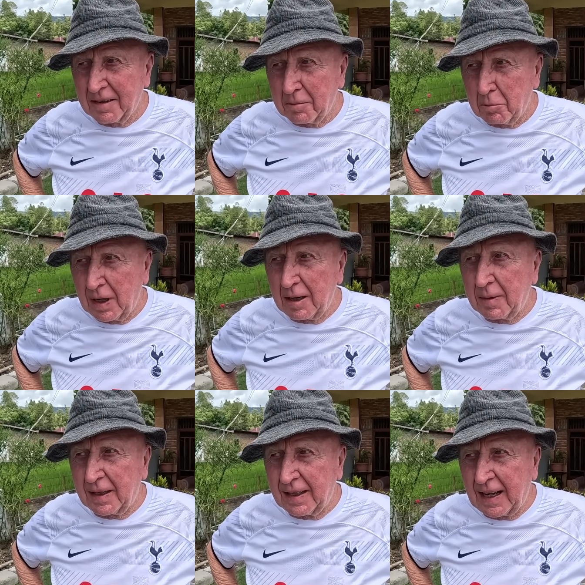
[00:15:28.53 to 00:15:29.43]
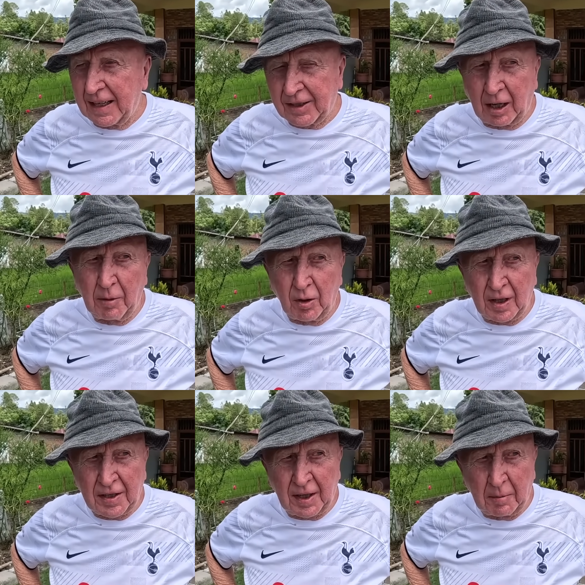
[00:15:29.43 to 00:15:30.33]
Maybe next summer or
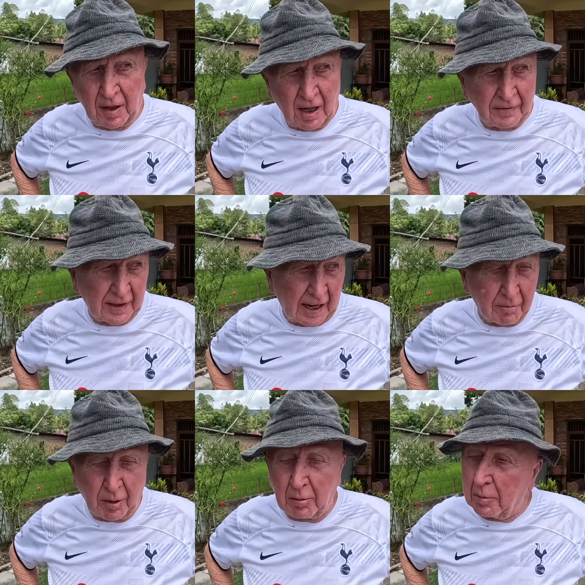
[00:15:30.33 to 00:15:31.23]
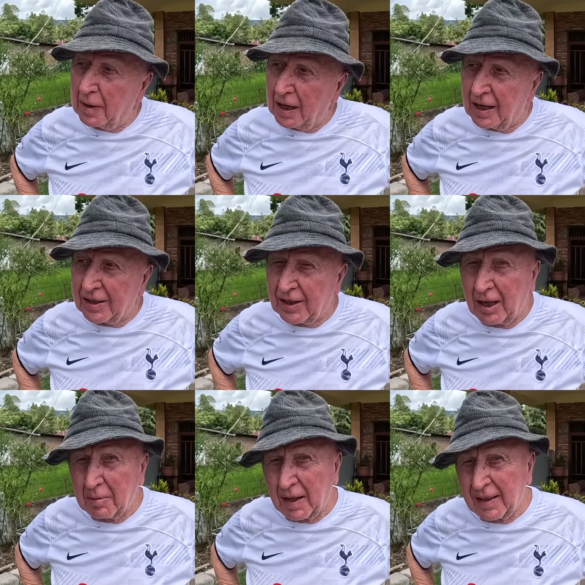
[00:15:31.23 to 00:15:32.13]
the summer after. That'll probably be the last
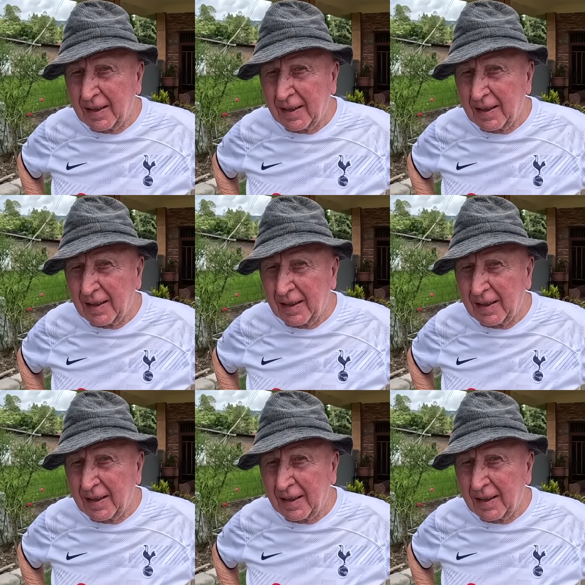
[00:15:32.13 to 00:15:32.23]
time then.